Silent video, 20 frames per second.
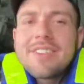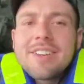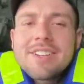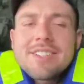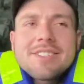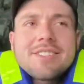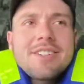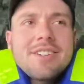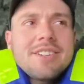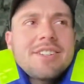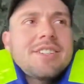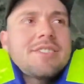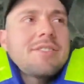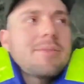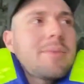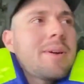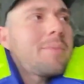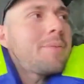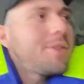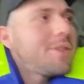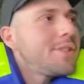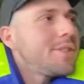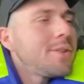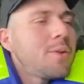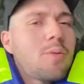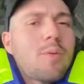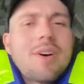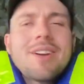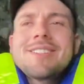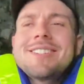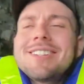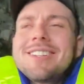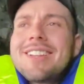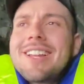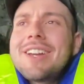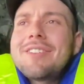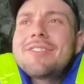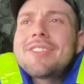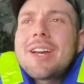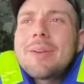it is good to remember this is a
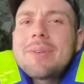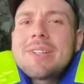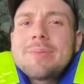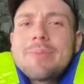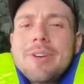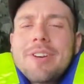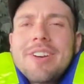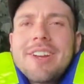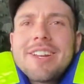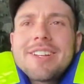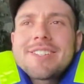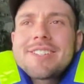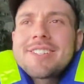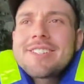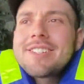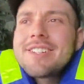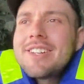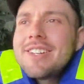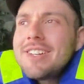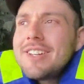once-in-a-lifetime experience.